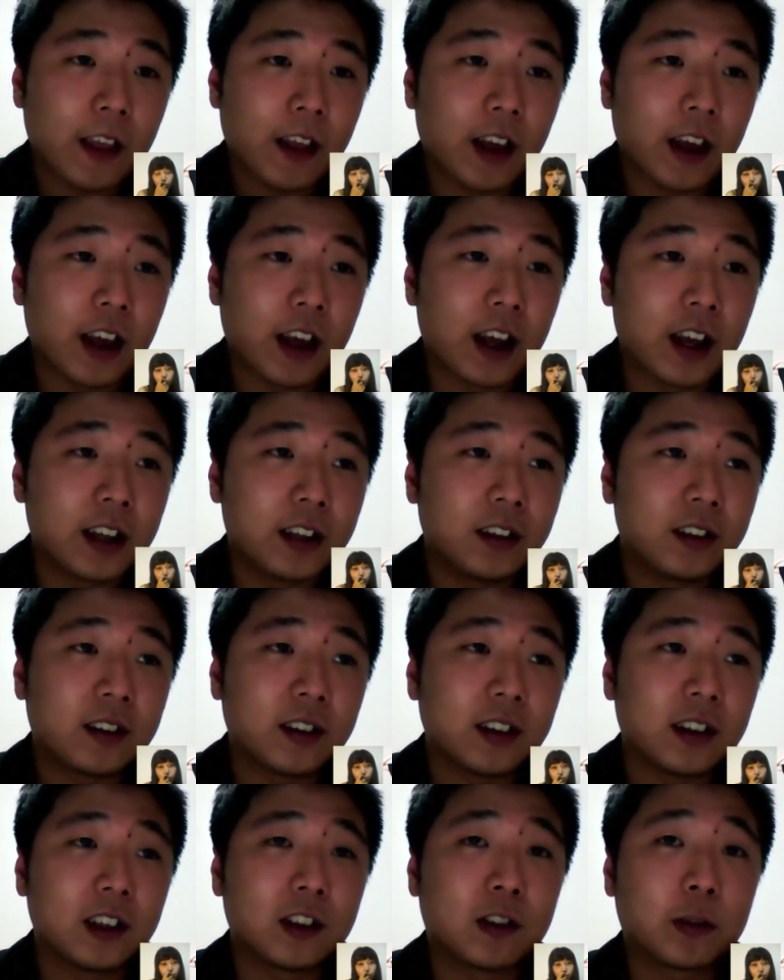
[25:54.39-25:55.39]

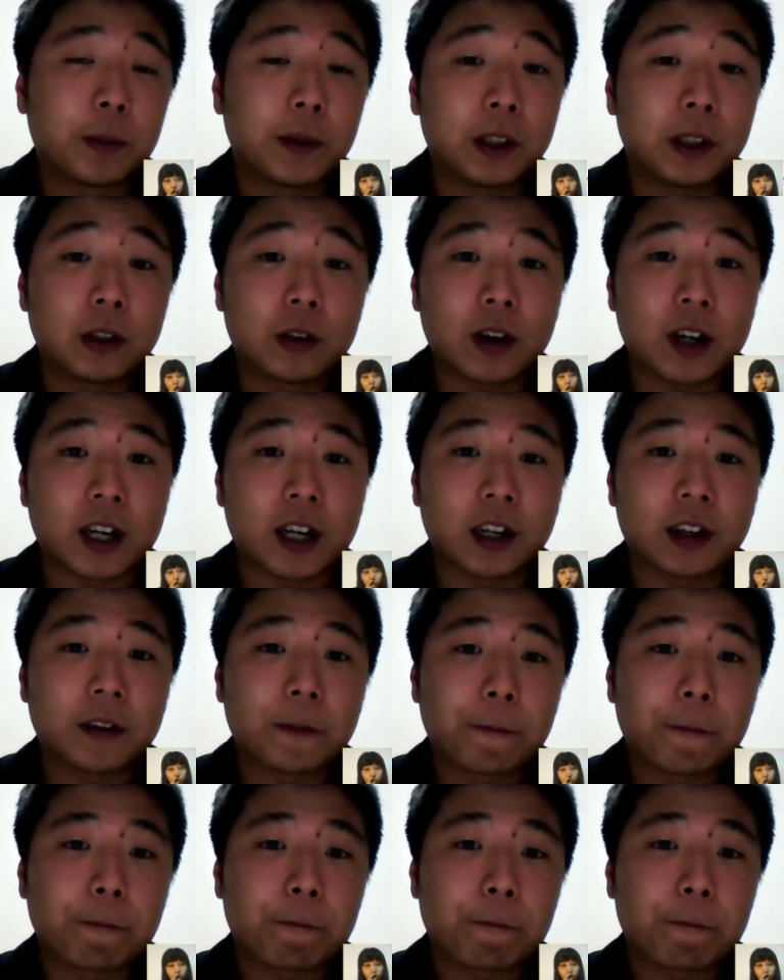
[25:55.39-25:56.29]
and it's been great